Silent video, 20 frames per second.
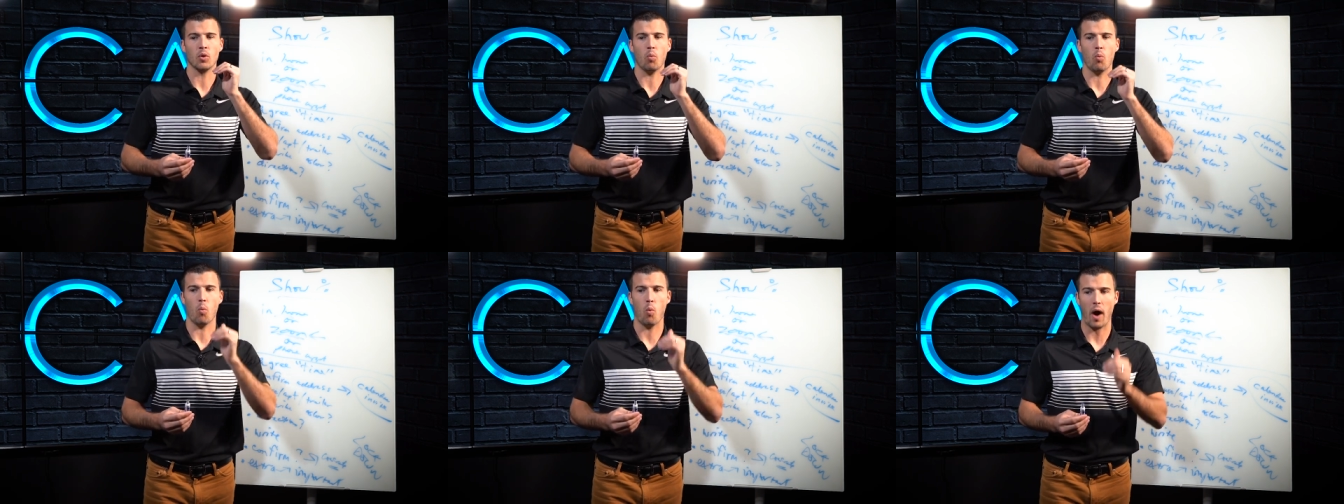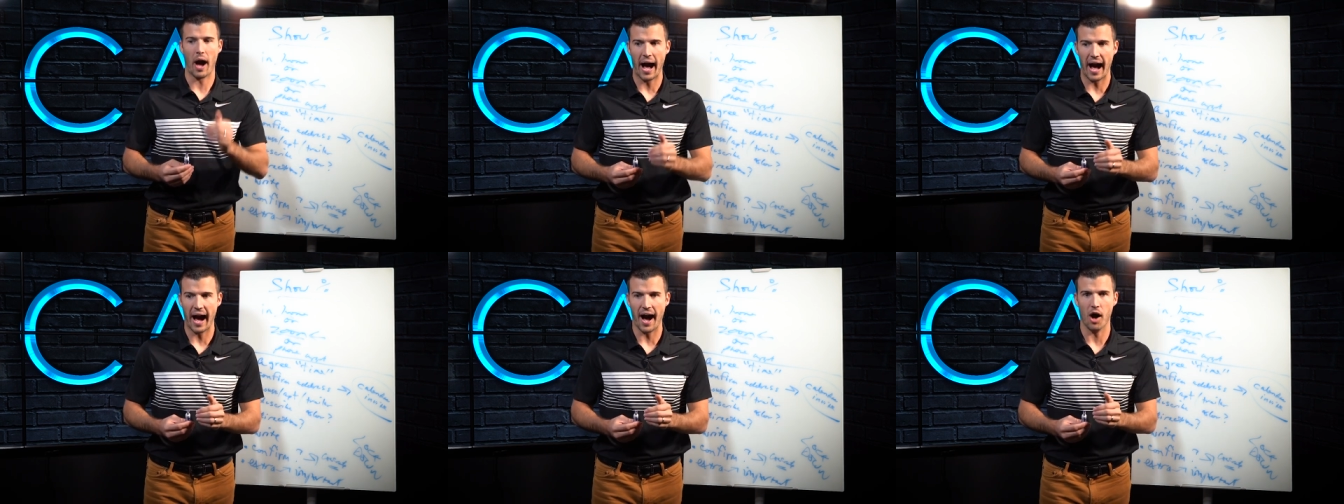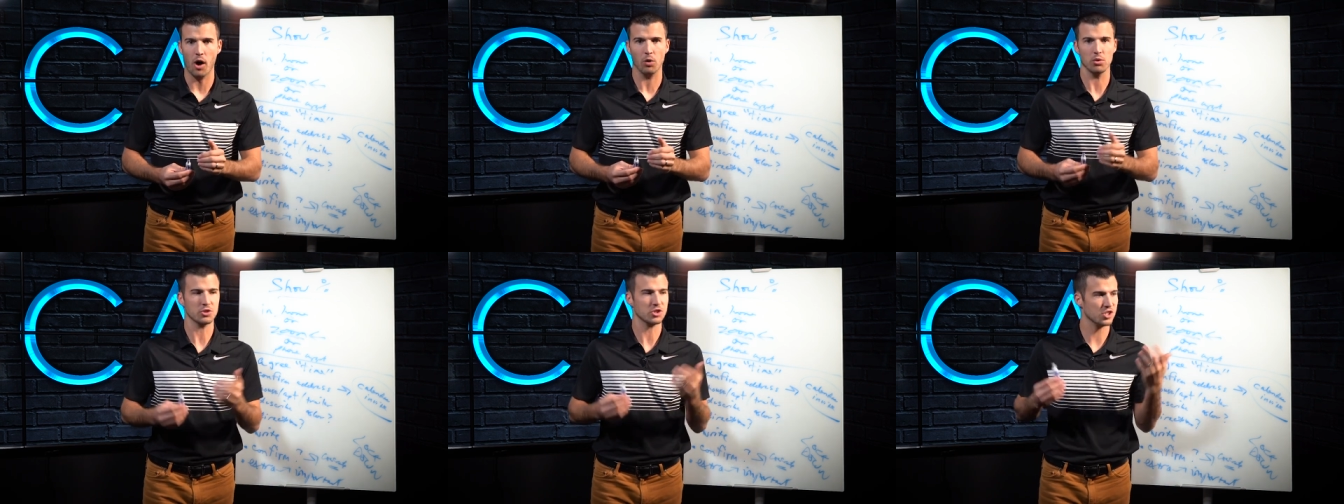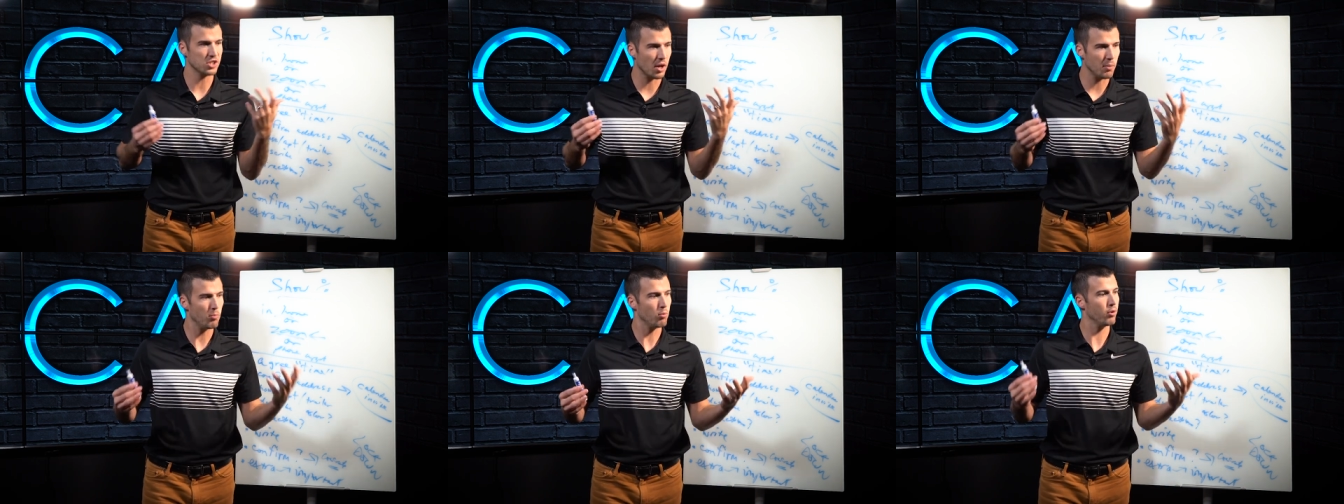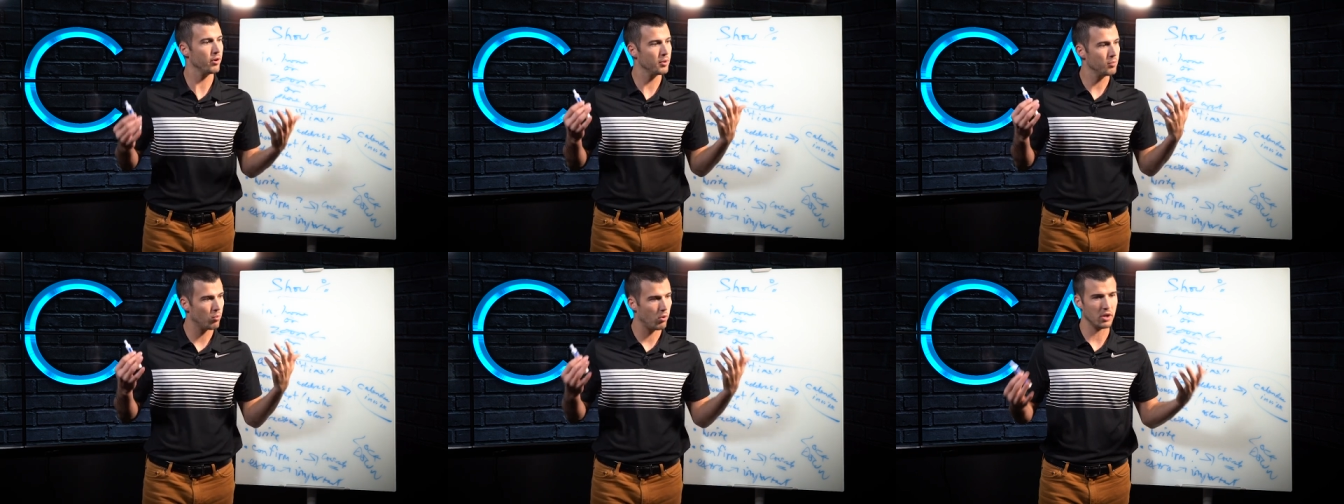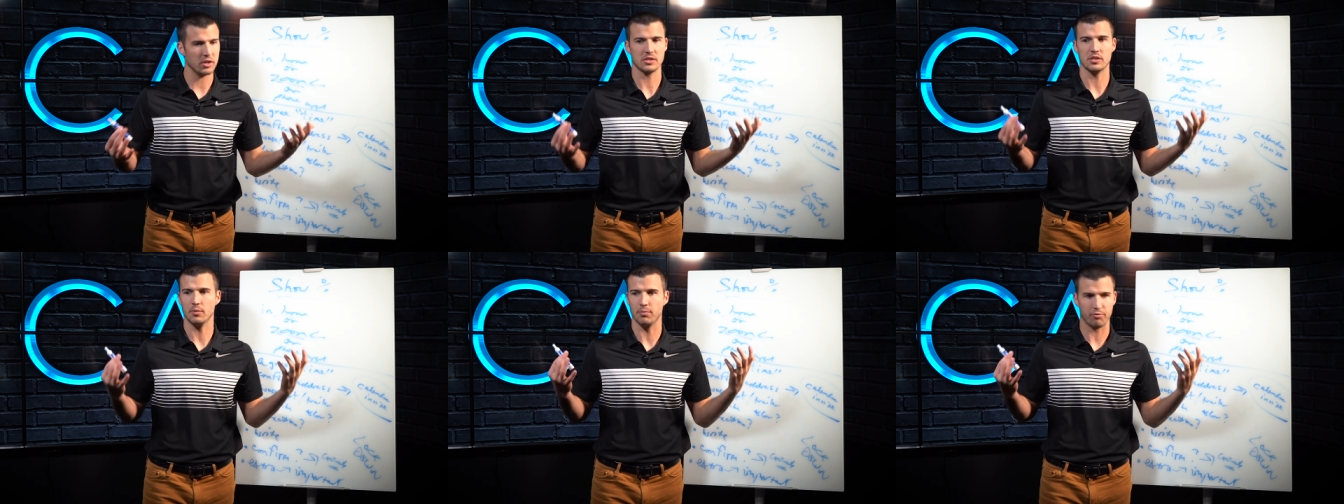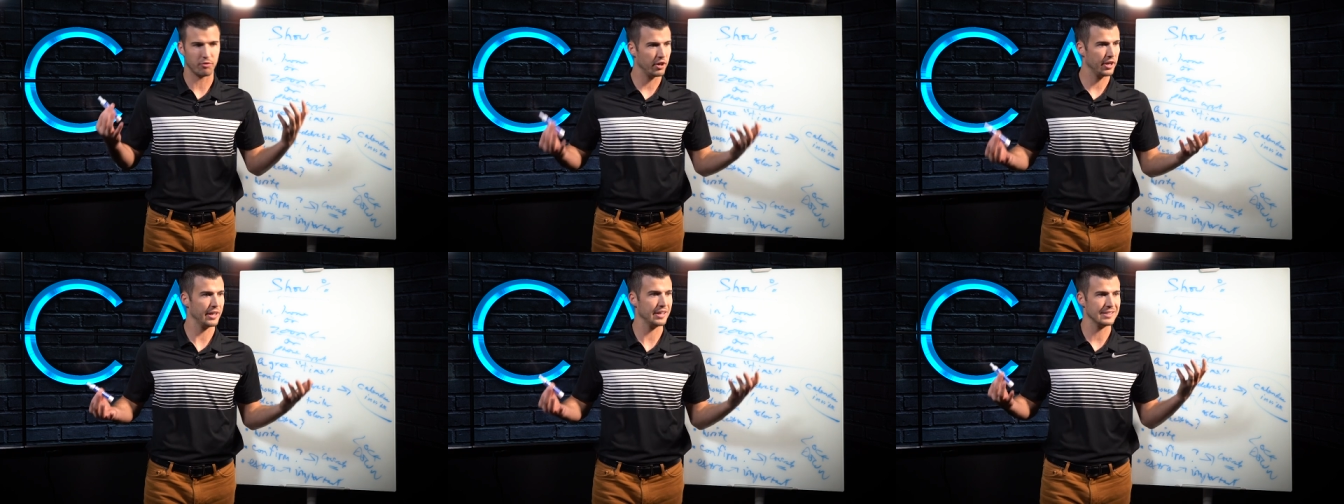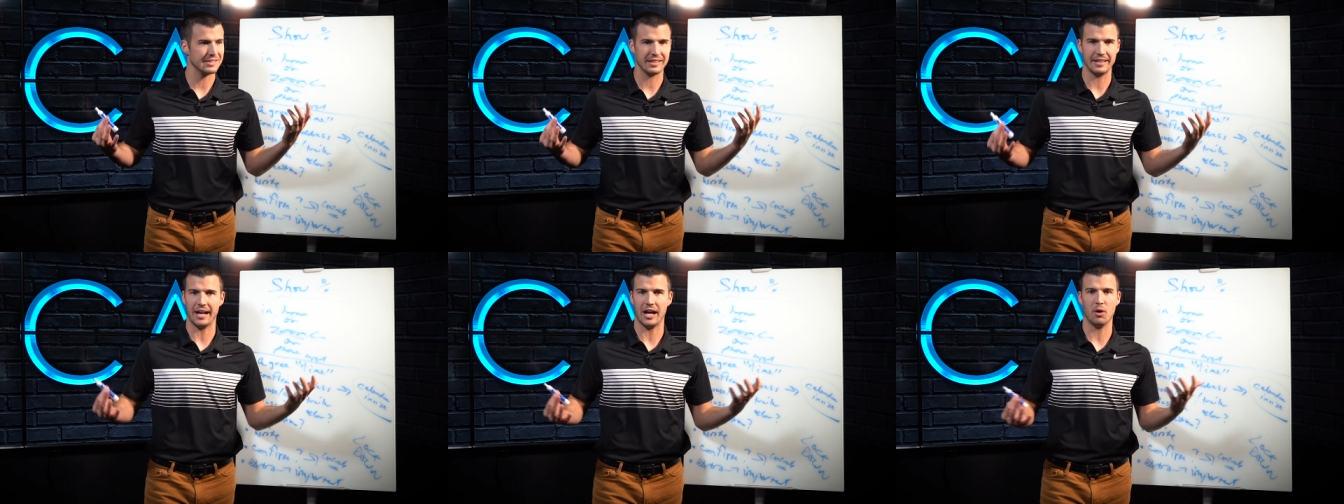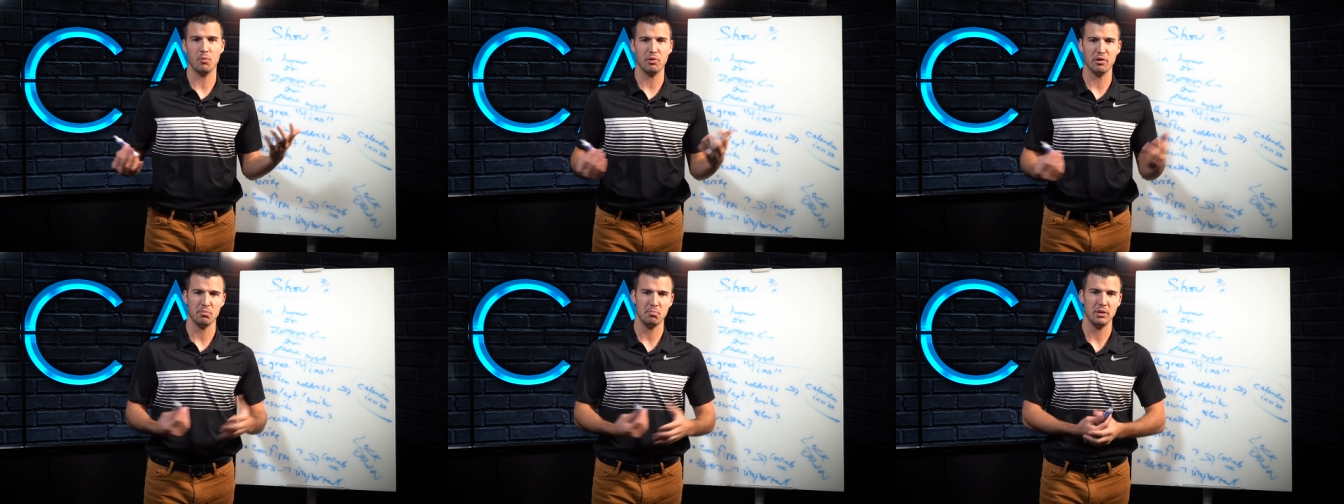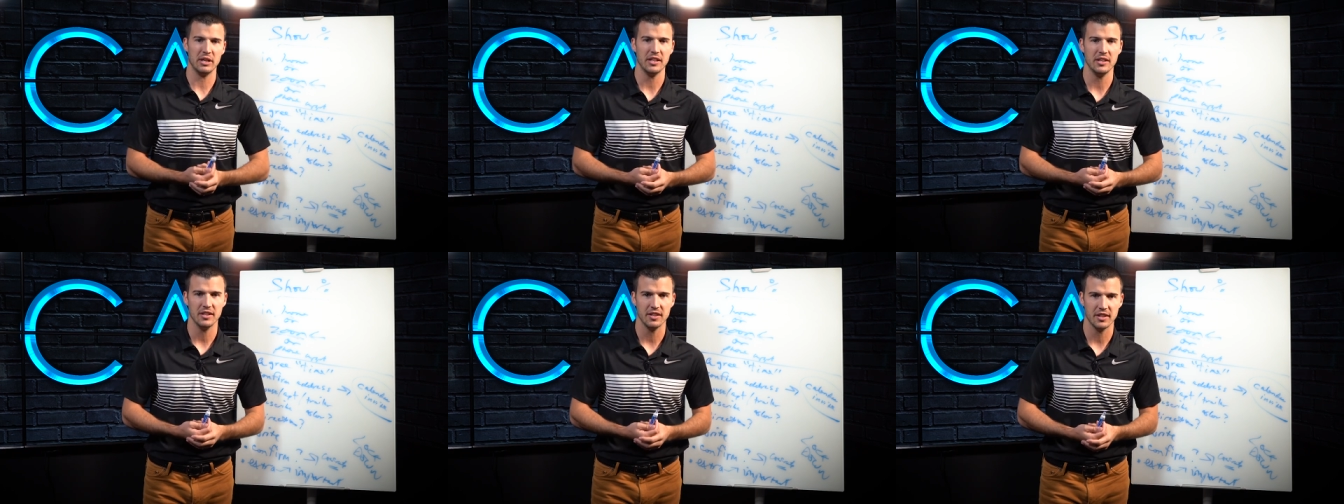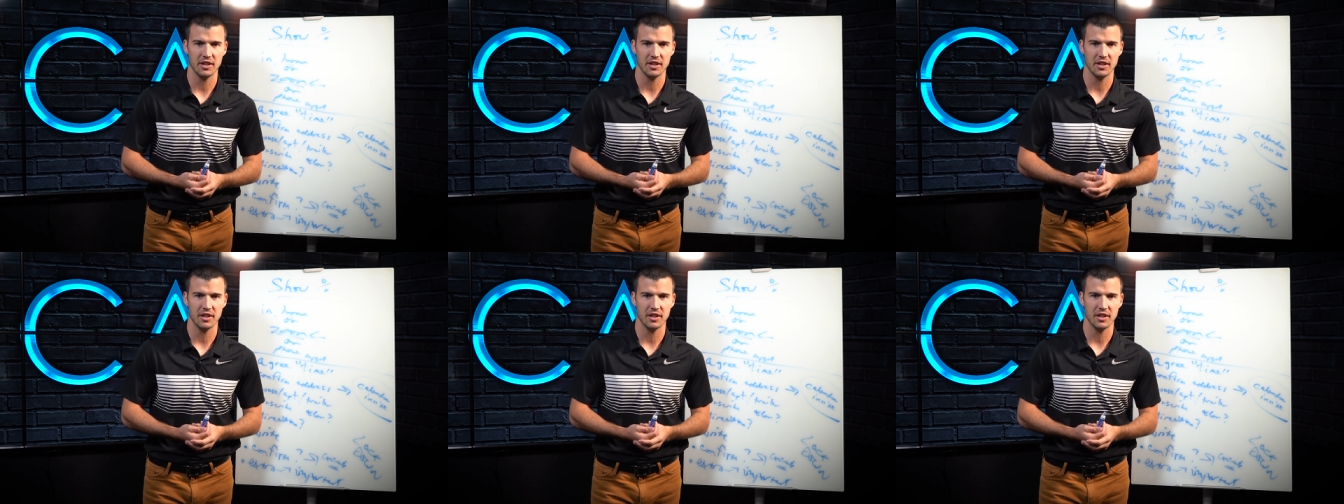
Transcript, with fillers: wow, someone wants to freaking sit down with me,